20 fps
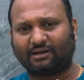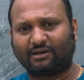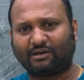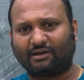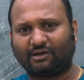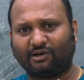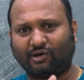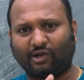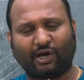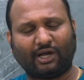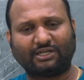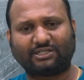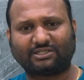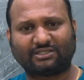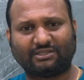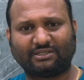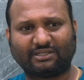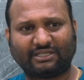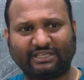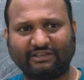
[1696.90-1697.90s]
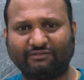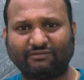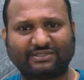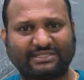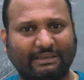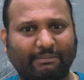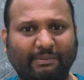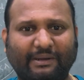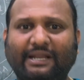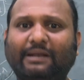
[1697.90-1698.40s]
not give
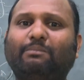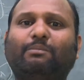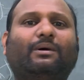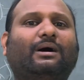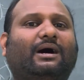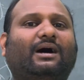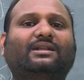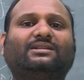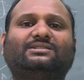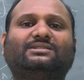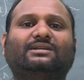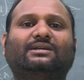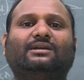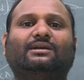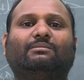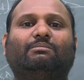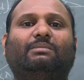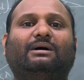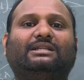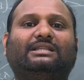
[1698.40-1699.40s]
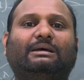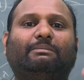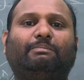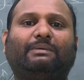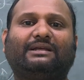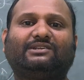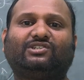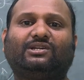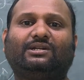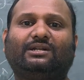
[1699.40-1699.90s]
separate marks, but the
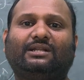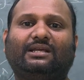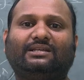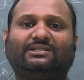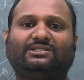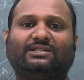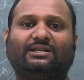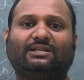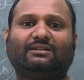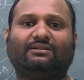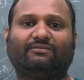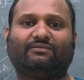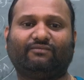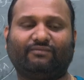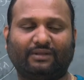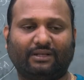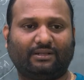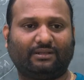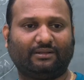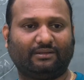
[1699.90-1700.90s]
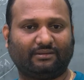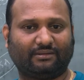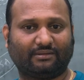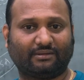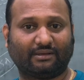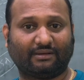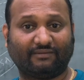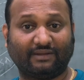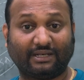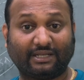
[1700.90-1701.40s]
presentation will
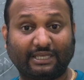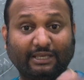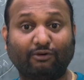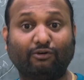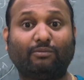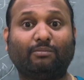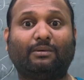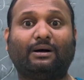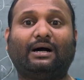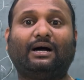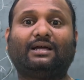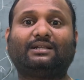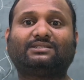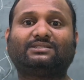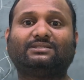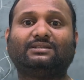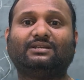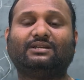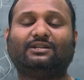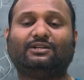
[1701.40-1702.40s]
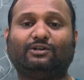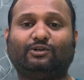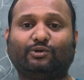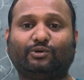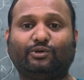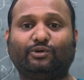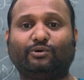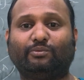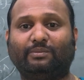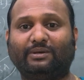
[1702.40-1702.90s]
give marks to
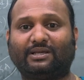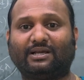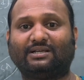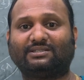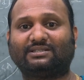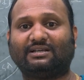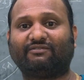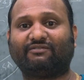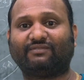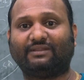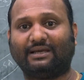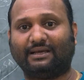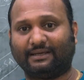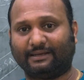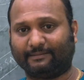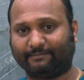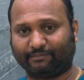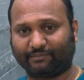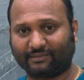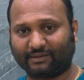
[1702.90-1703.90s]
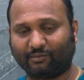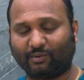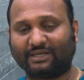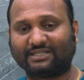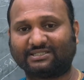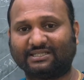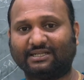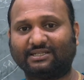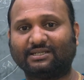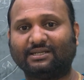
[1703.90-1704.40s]
you because of the
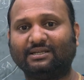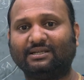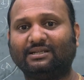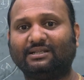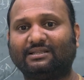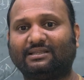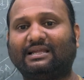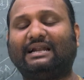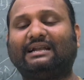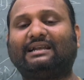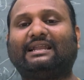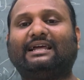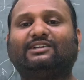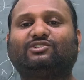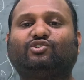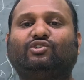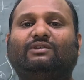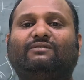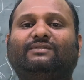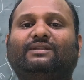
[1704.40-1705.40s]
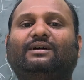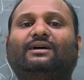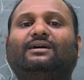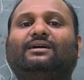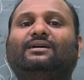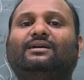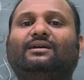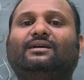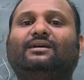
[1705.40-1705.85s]
attraction of the